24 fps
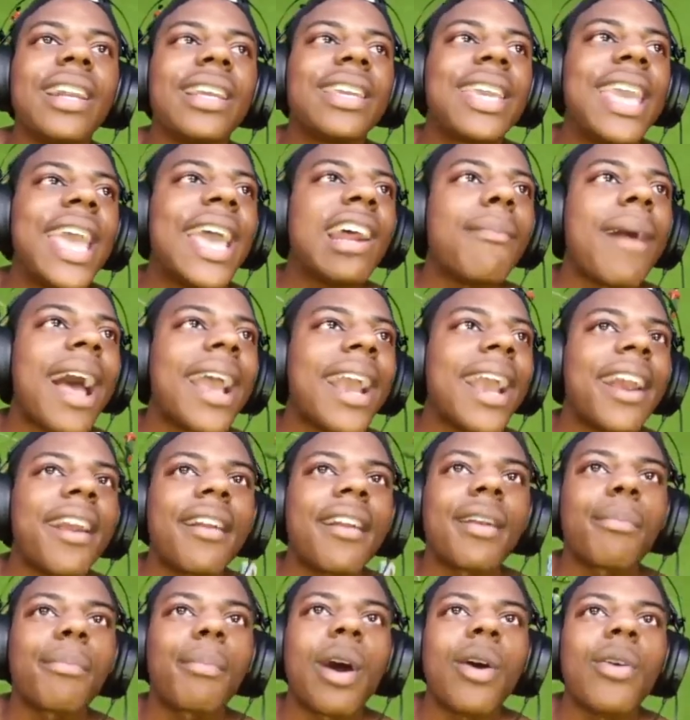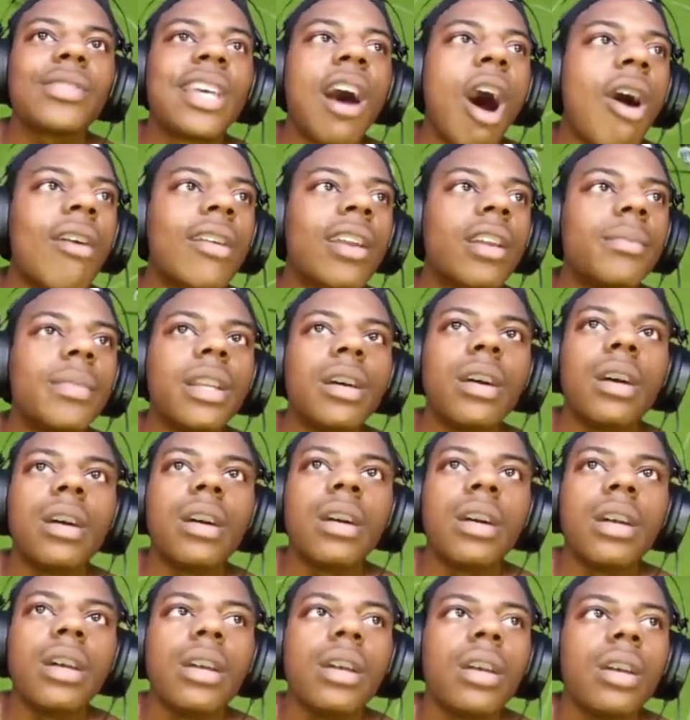kid in my ear, bro, talking to me, dude.
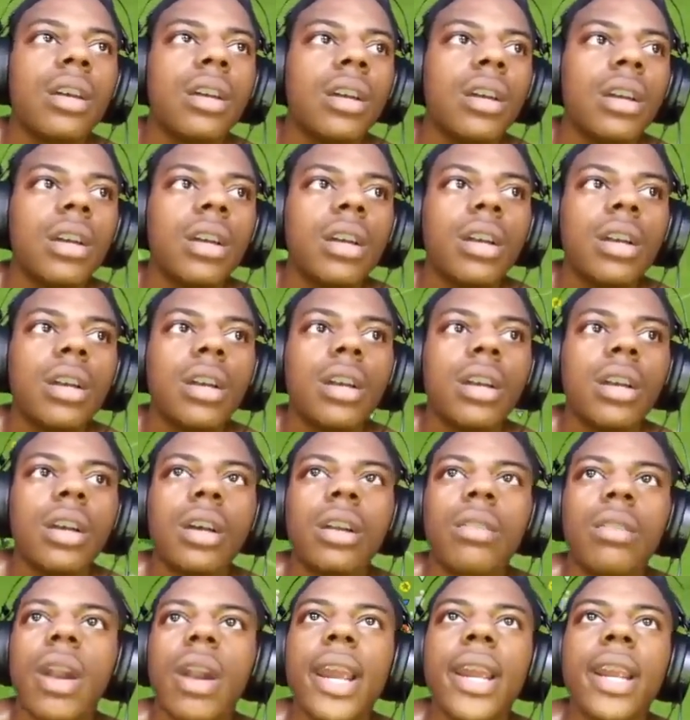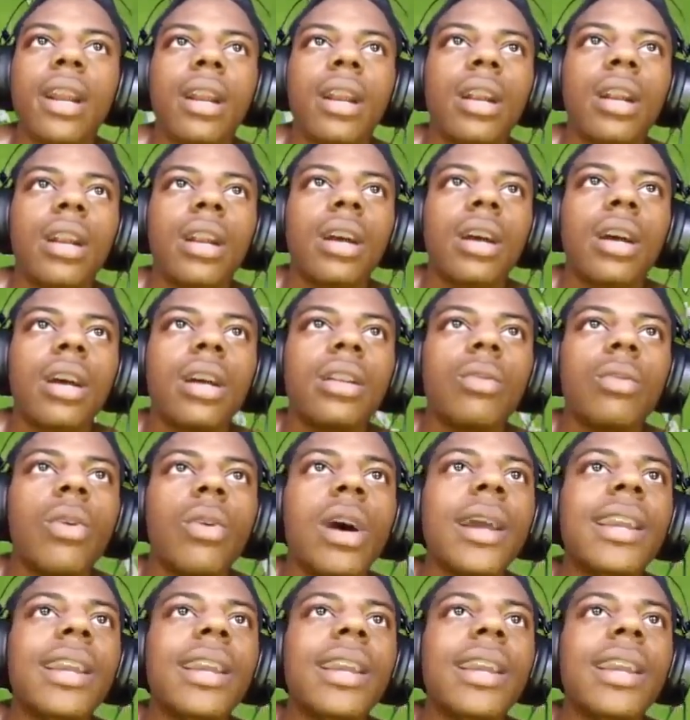Right here. What?